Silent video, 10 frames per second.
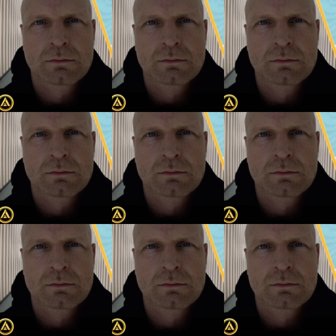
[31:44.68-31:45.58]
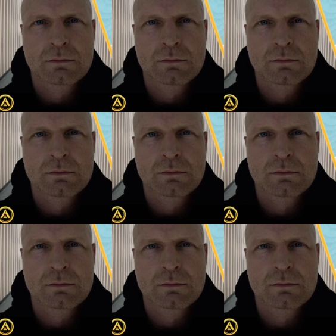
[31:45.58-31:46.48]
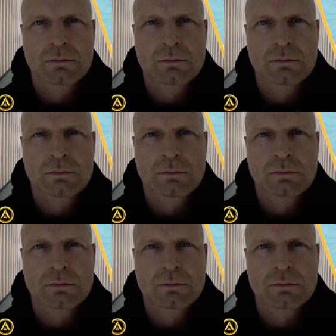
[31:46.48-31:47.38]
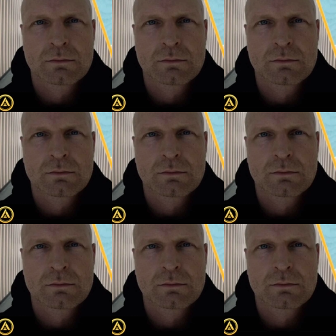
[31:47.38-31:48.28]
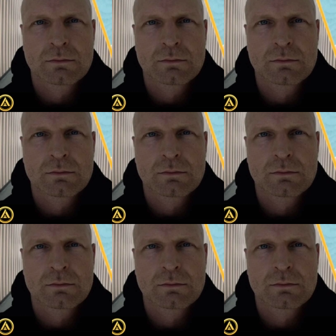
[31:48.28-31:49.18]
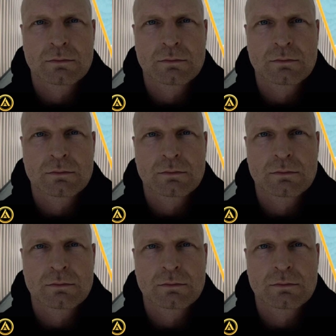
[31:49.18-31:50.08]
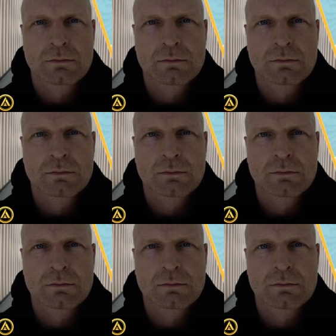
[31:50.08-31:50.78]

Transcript: (no lip movement)